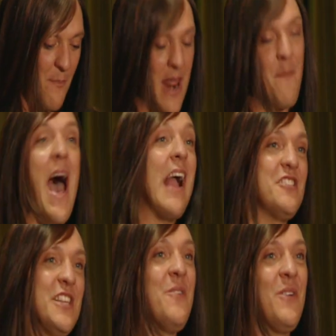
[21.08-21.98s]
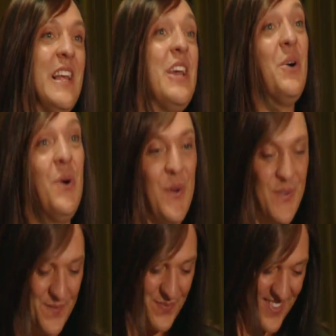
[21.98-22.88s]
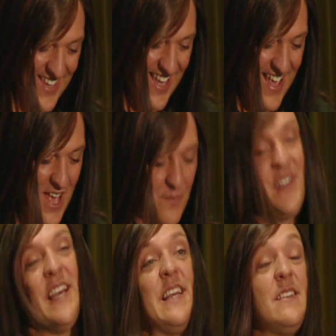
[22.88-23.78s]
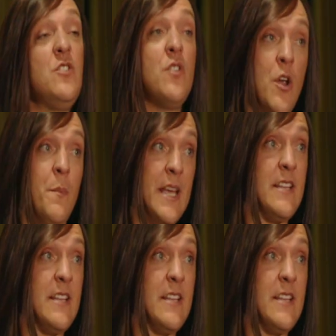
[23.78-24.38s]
but I'm actually really cool. Please don't be